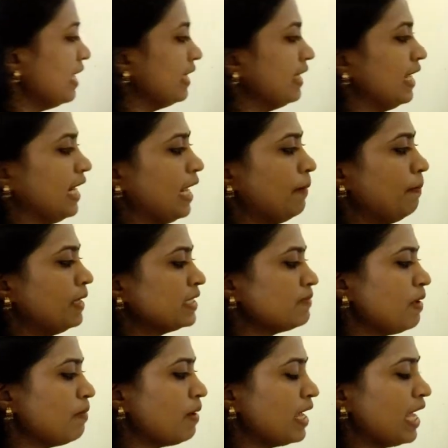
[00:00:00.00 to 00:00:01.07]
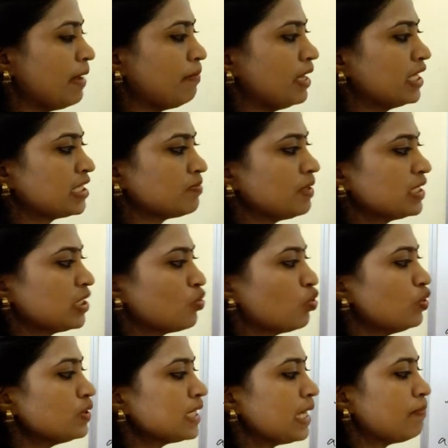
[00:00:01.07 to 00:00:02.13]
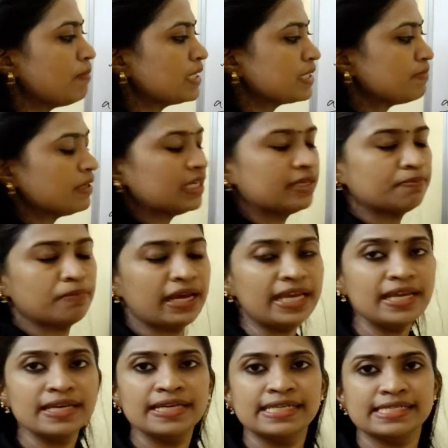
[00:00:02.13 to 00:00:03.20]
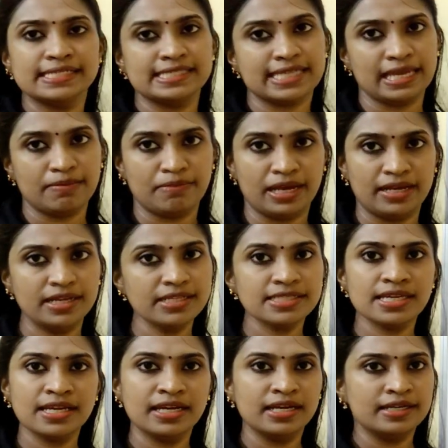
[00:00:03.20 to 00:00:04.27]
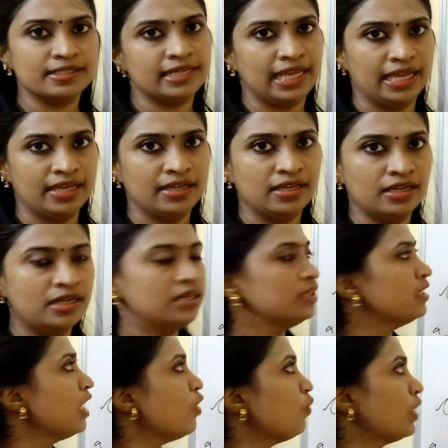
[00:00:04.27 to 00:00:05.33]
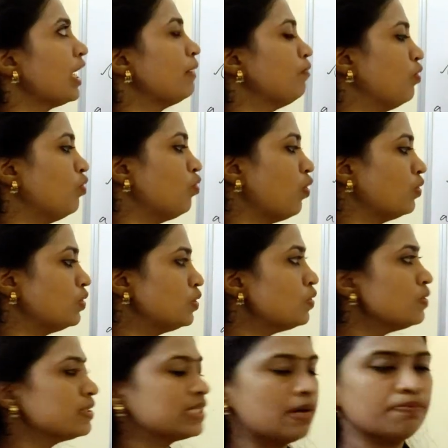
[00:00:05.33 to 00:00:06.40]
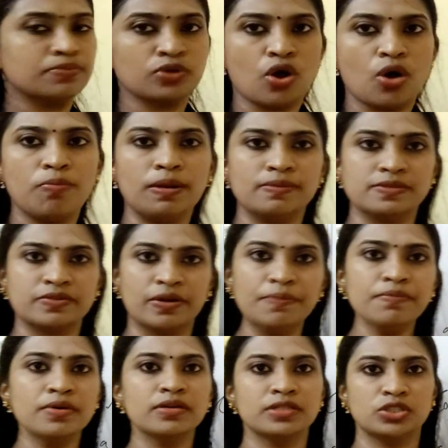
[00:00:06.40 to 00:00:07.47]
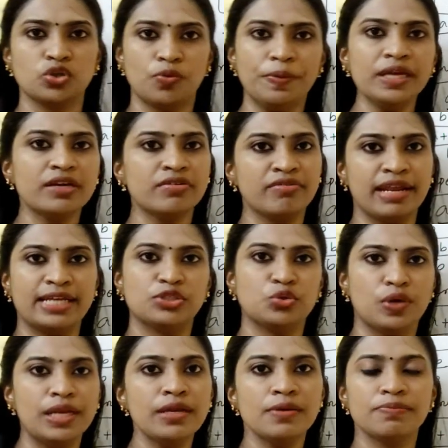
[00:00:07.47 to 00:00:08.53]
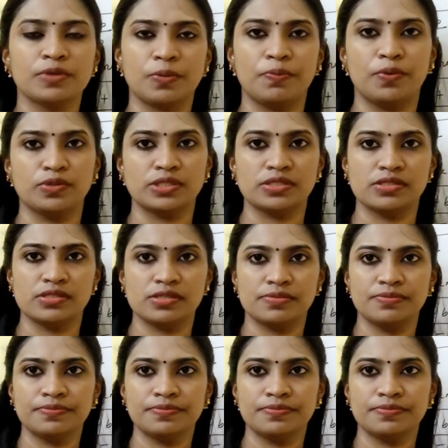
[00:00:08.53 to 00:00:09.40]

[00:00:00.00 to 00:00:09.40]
then A plus B by A minus B is equal to C plus B by C minus D. Now we can move on to some problems from the topic ratio and proportions.